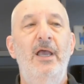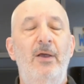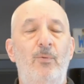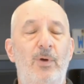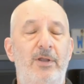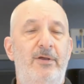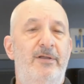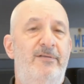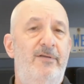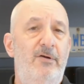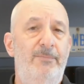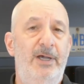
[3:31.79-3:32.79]
When you
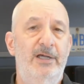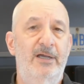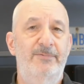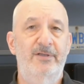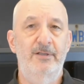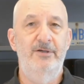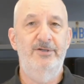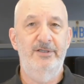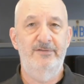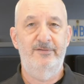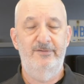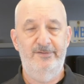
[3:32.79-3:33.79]
consider backup
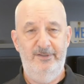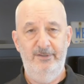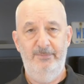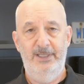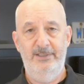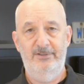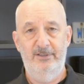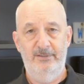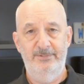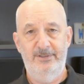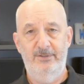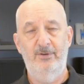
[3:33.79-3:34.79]
solutions, there's two main
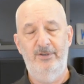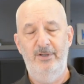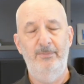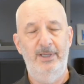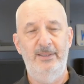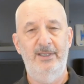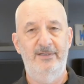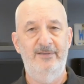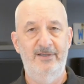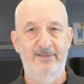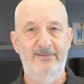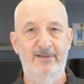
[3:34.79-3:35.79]
terms or two main things
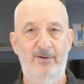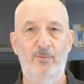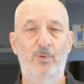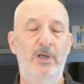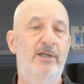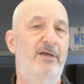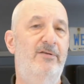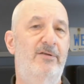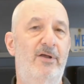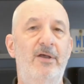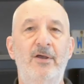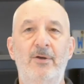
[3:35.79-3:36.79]
to consider. One is
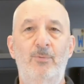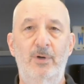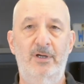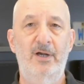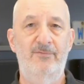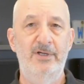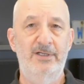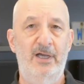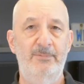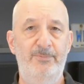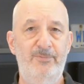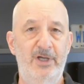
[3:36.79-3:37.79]
recovery
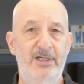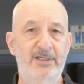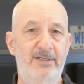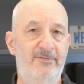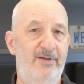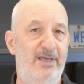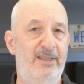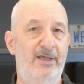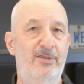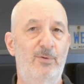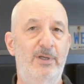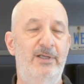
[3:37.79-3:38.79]
time objective, and the
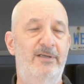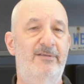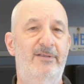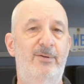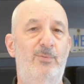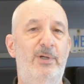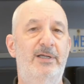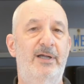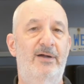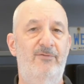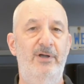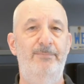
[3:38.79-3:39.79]
other one is the
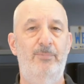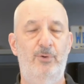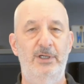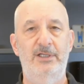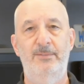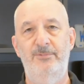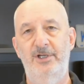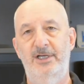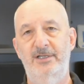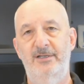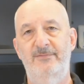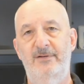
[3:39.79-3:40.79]
recovery point
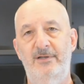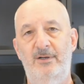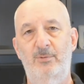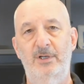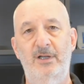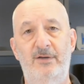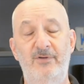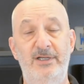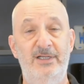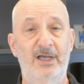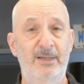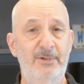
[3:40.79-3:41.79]
objective. A recovery
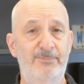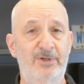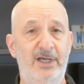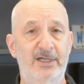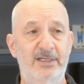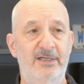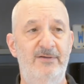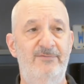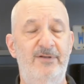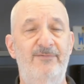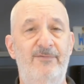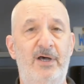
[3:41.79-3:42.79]
time
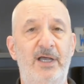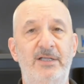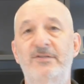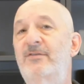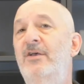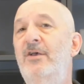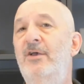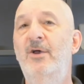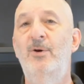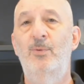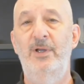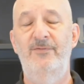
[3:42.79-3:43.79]
objective defines
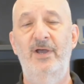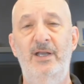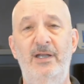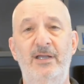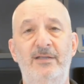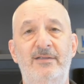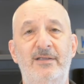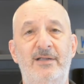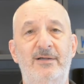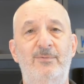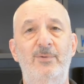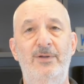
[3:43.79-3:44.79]
we've had an
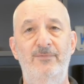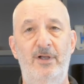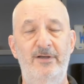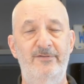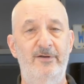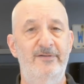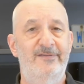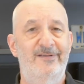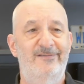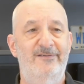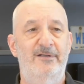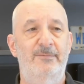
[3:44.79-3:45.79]
incident, we've lost our
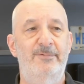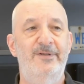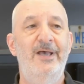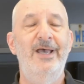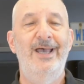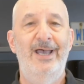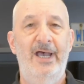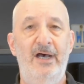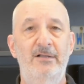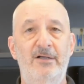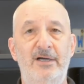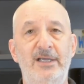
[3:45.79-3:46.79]
systems,
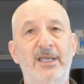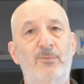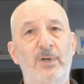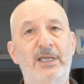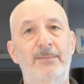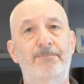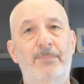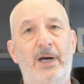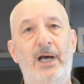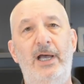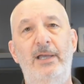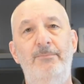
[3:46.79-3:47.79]
how long can we get
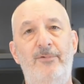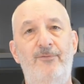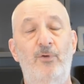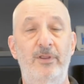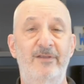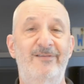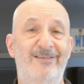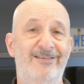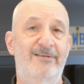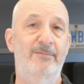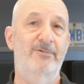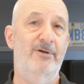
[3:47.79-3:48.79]
by before the
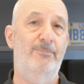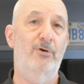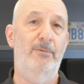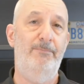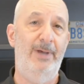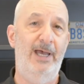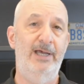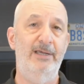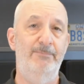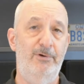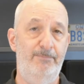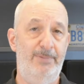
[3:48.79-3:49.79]
systems are brought back
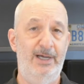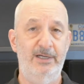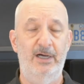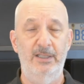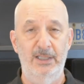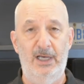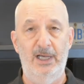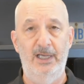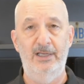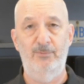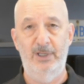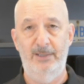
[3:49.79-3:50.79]
and put back online
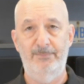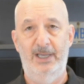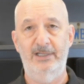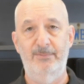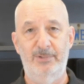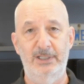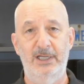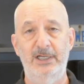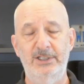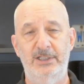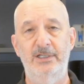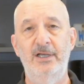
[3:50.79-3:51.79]
and we get back to
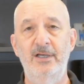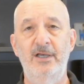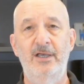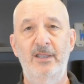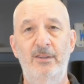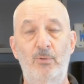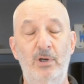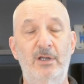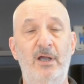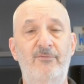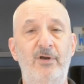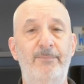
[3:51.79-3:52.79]
production? The
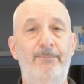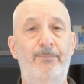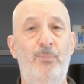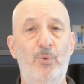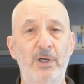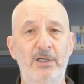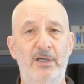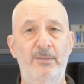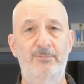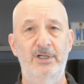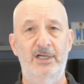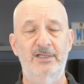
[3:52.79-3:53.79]
recovery point
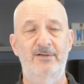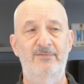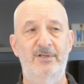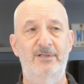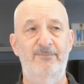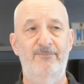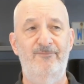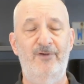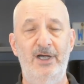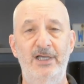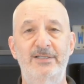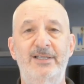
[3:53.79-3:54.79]
objective
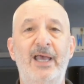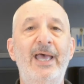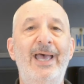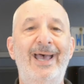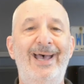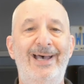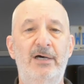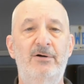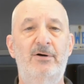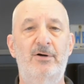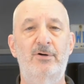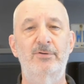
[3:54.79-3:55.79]
defines
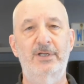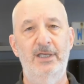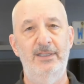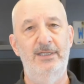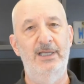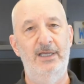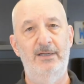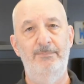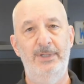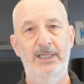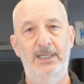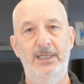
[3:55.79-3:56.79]
how old can the data
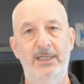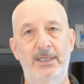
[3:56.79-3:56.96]
be.